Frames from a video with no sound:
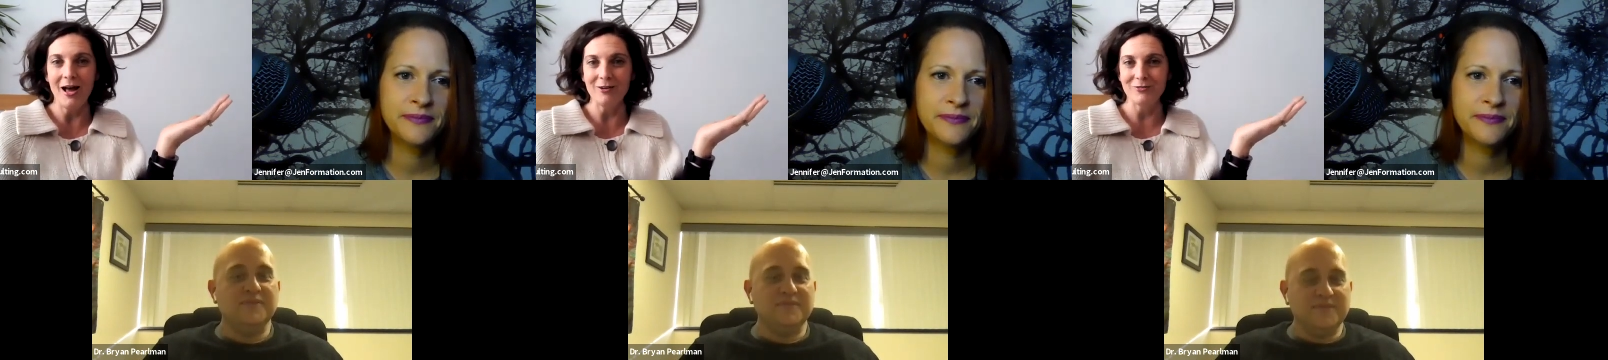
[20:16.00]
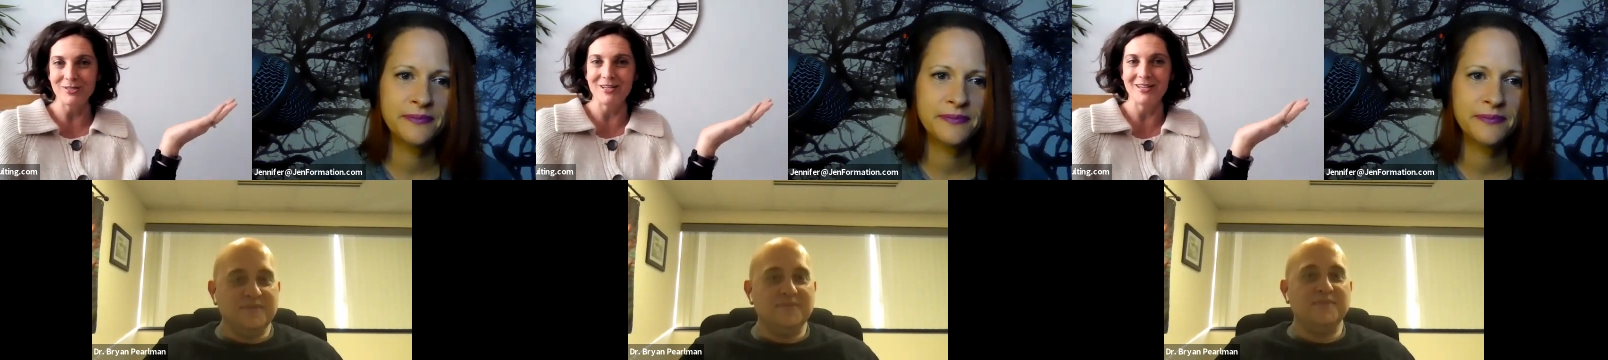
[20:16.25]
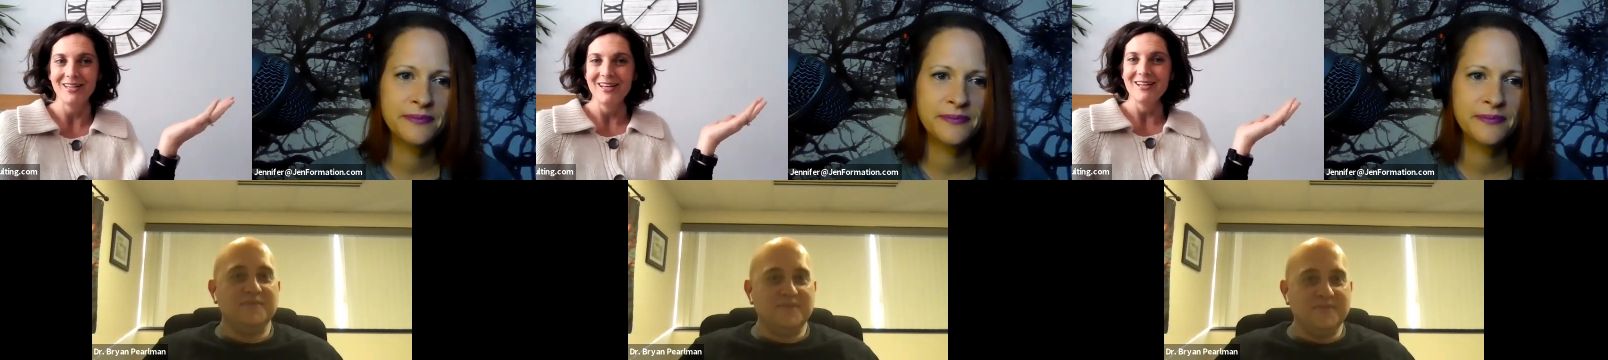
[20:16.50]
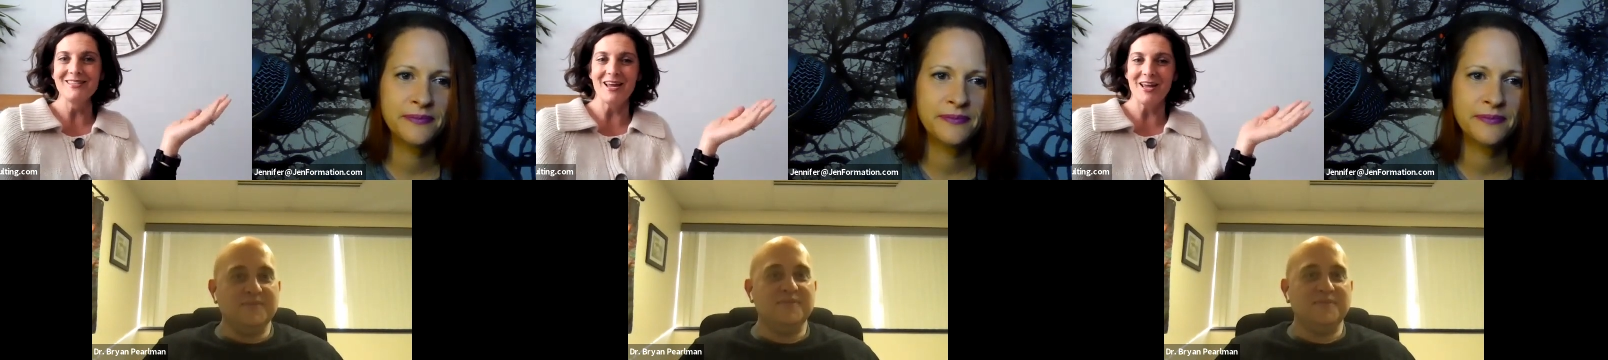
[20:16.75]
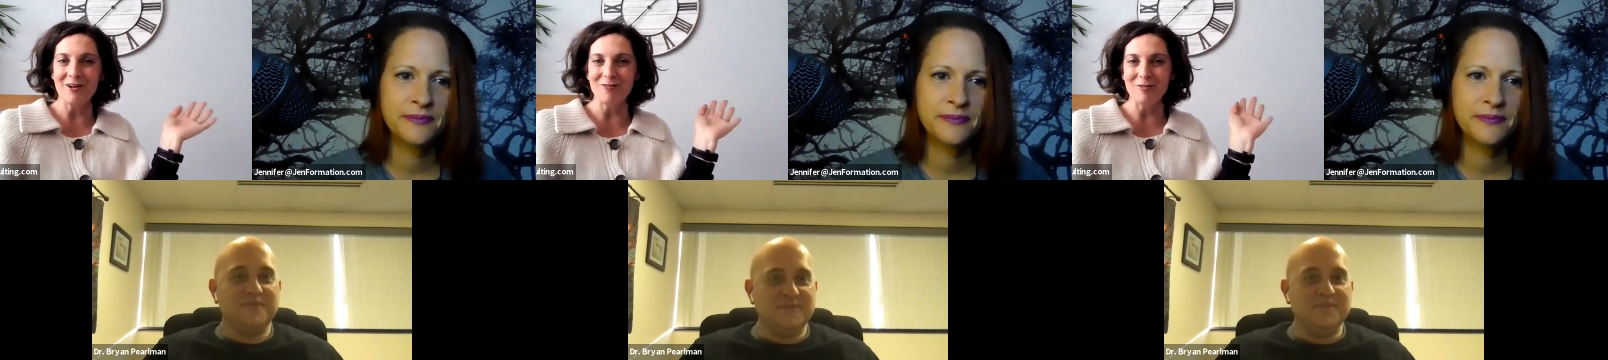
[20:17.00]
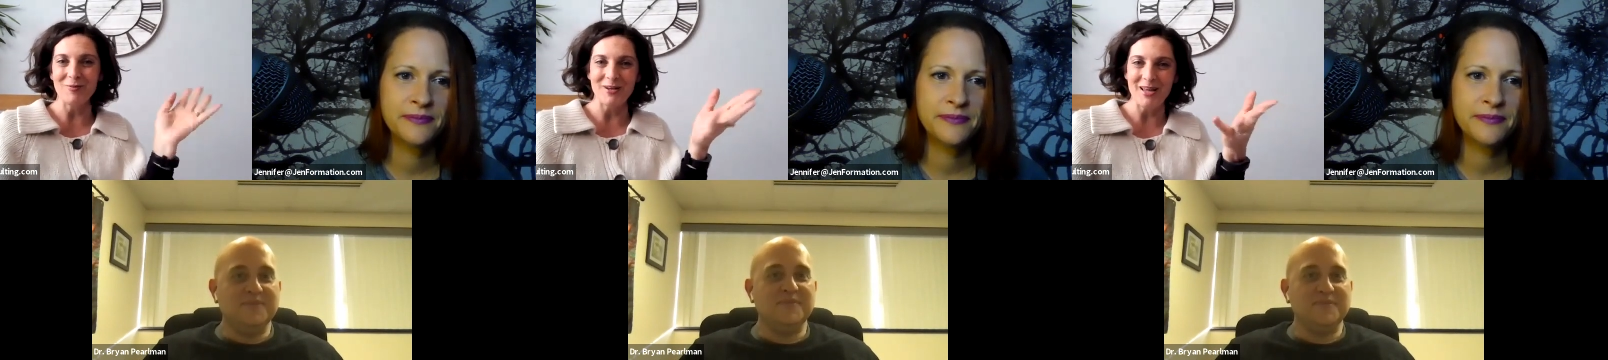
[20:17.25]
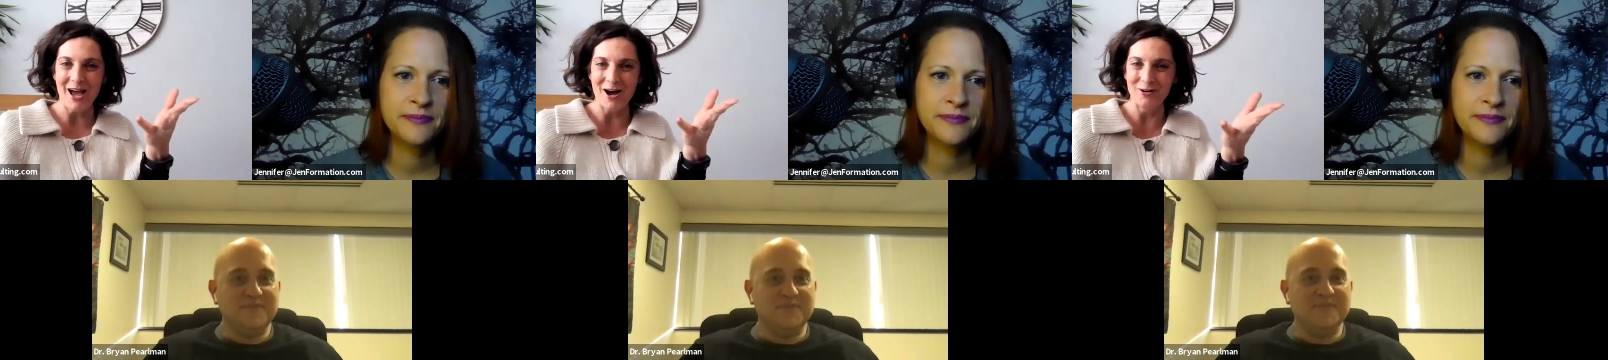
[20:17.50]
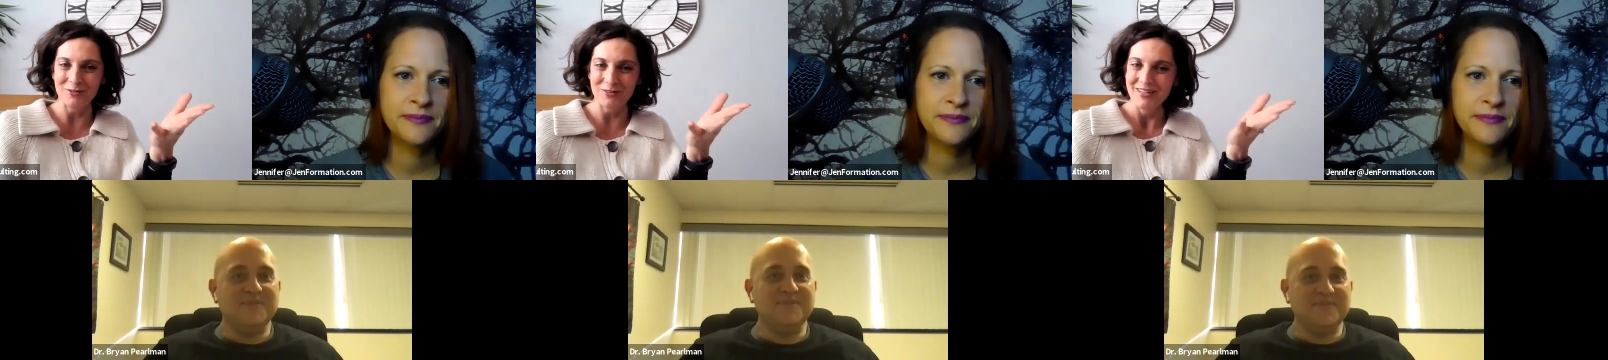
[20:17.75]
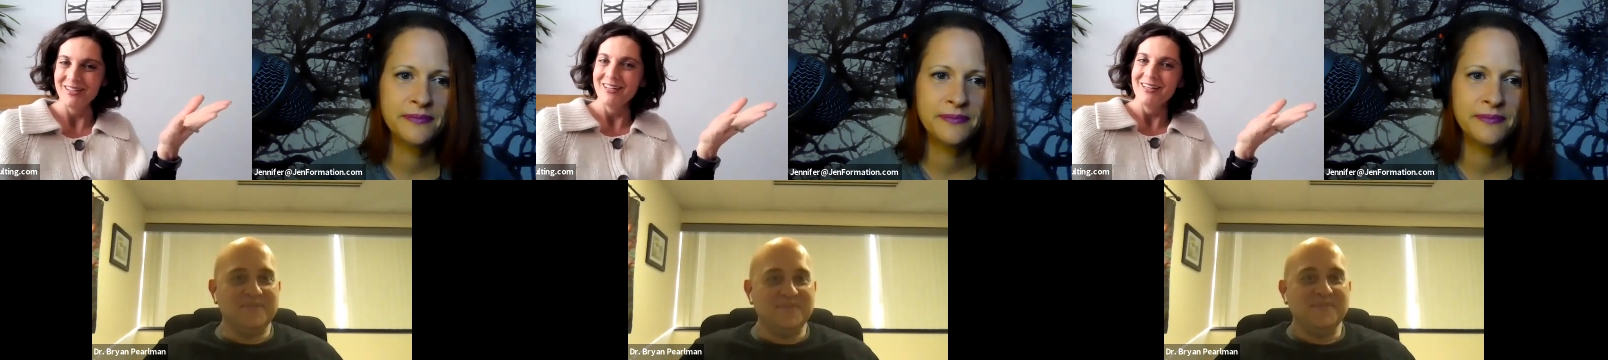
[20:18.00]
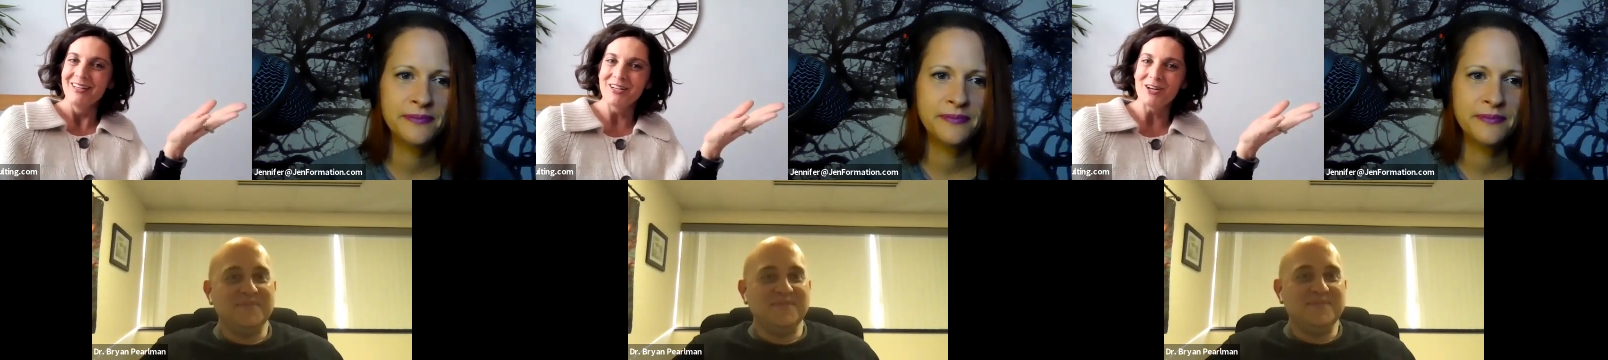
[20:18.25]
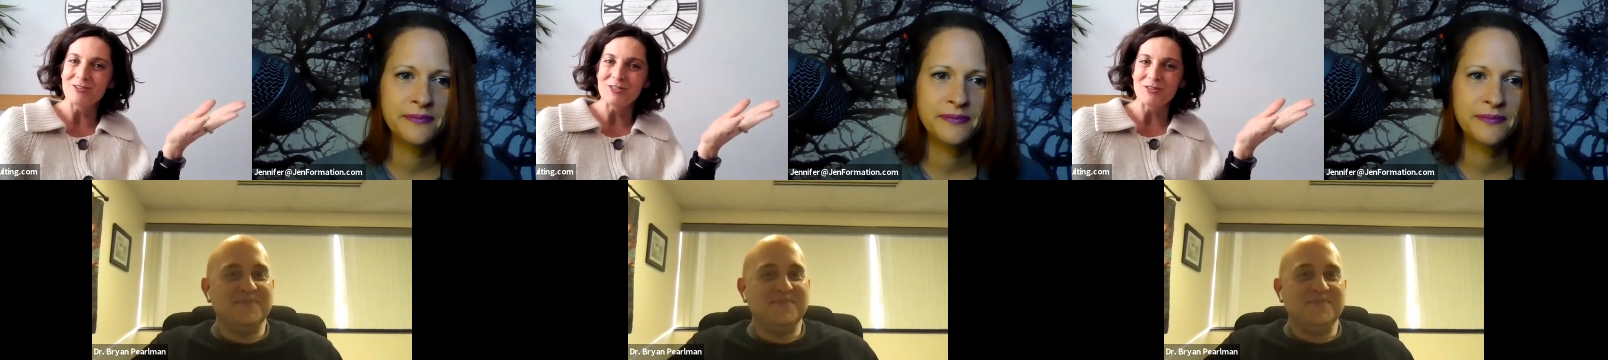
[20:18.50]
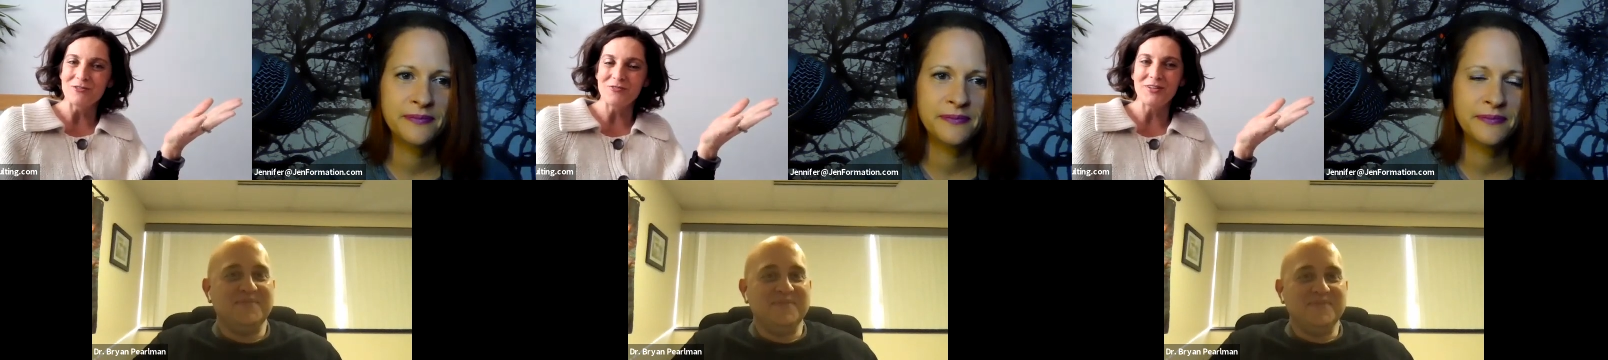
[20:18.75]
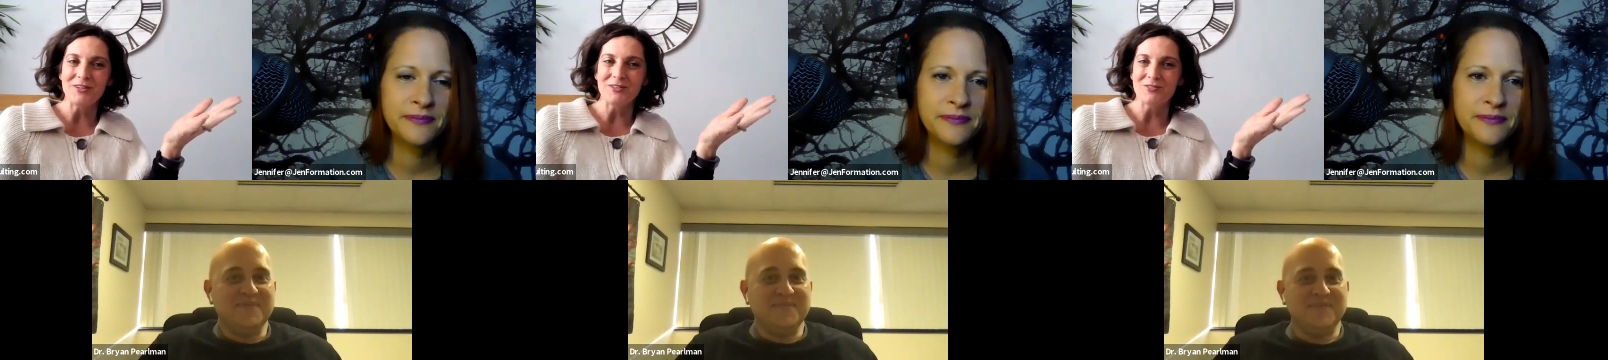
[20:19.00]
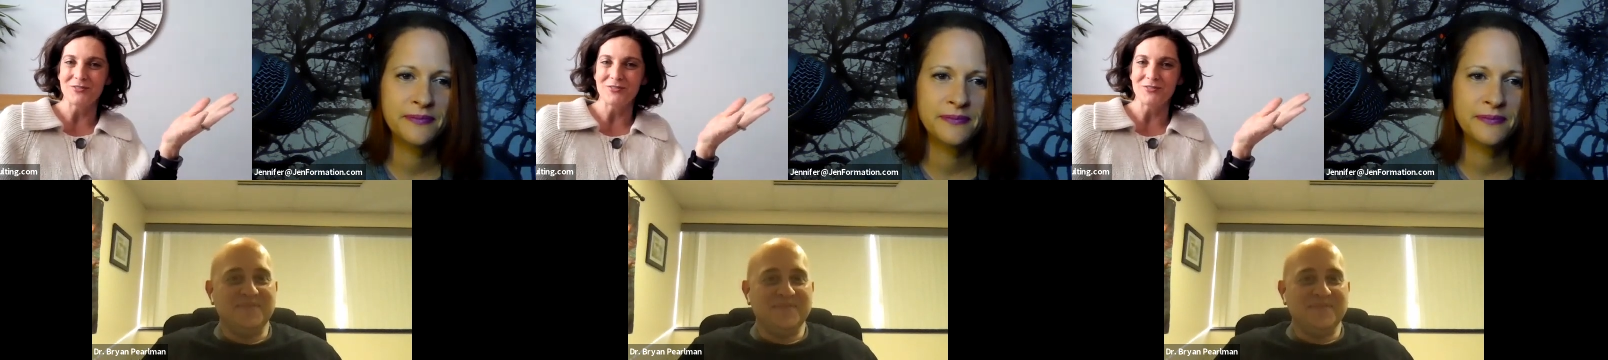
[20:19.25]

Speaker 1: have to take everybody out you know to the field